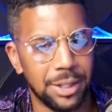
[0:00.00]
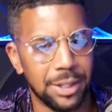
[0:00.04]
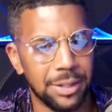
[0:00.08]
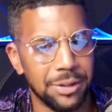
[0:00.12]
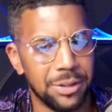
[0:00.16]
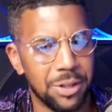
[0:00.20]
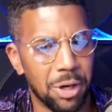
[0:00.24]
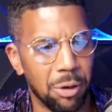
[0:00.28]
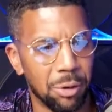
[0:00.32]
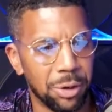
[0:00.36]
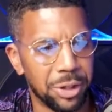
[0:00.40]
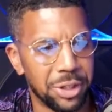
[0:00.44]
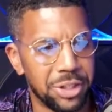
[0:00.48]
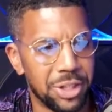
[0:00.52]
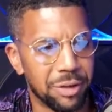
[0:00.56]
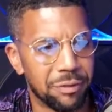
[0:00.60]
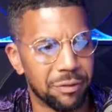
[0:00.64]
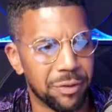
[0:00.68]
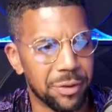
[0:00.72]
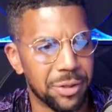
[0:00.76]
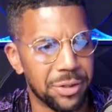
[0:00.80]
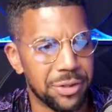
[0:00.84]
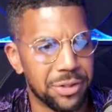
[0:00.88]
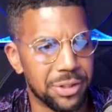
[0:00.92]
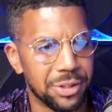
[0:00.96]
the only
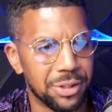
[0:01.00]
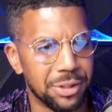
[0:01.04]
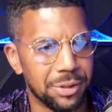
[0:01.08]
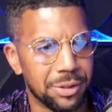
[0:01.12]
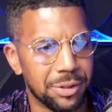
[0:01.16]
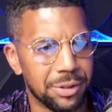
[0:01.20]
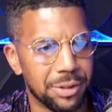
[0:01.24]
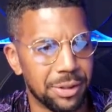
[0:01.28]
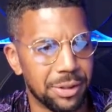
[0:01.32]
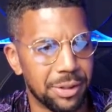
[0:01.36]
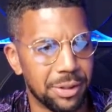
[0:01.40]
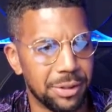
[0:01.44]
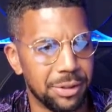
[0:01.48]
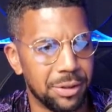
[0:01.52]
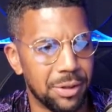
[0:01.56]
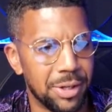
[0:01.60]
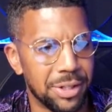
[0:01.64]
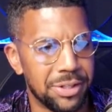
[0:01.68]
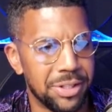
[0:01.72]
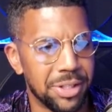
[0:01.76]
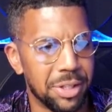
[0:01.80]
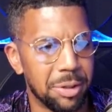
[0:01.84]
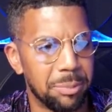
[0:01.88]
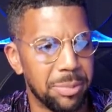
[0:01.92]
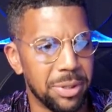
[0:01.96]
difference. You know, I
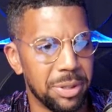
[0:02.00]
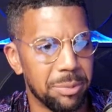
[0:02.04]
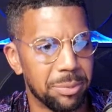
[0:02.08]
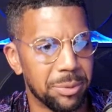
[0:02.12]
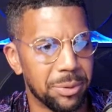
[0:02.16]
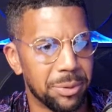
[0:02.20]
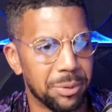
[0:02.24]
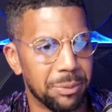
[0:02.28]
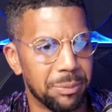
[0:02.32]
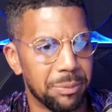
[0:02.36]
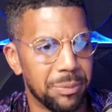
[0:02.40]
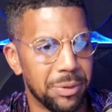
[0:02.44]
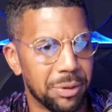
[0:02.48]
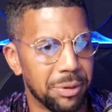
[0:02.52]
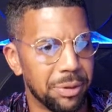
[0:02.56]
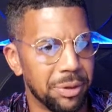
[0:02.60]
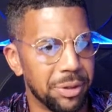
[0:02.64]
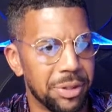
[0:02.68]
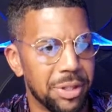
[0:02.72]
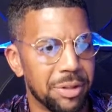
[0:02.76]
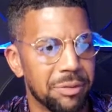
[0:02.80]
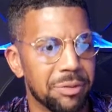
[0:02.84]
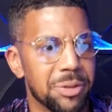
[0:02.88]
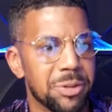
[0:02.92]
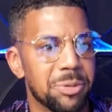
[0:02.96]
tell people the only
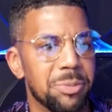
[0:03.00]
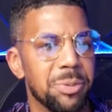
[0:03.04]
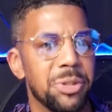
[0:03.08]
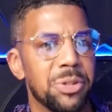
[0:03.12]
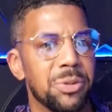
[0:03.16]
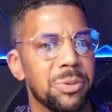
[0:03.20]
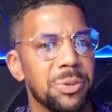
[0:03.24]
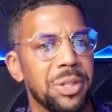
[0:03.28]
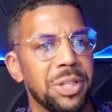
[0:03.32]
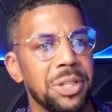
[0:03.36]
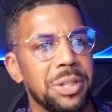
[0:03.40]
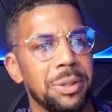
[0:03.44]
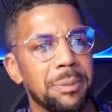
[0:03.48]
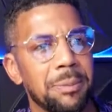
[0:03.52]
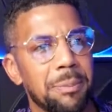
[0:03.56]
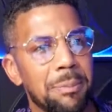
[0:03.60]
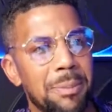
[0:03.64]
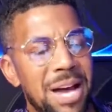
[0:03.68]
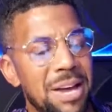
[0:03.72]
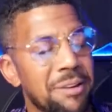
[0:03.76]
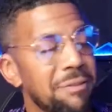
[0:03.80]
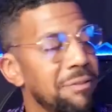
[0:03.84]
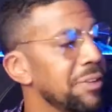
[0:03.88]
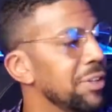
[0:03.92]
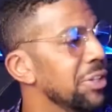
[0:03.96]
difference between
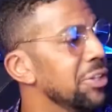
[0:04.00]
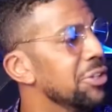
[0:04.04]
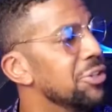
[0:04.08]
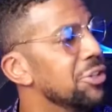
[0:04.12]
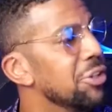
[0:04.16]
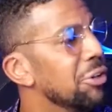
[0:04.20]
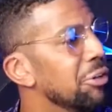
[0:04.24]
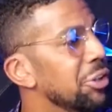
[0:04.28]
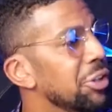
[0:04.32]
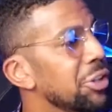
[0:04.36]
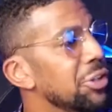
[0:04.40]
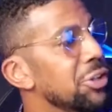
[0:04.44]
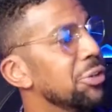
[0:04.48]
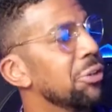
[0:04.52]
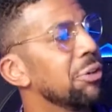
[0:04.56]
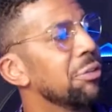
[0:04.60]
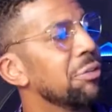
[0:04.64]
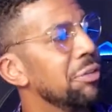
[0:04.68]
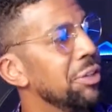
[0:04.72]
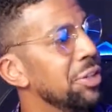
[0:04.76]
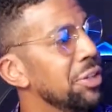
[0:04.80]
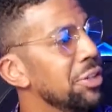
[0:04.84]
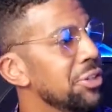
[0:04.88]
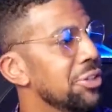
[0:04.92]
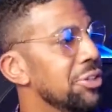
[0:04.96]
my fitness journey is your
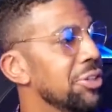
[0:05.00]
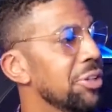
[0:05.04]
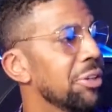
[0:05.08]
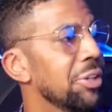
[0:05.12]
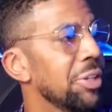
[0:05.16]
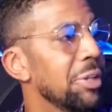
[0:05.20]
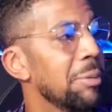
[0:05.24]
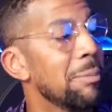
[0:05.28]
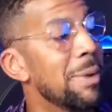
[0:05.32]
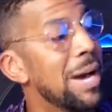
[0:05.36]
fitness journey.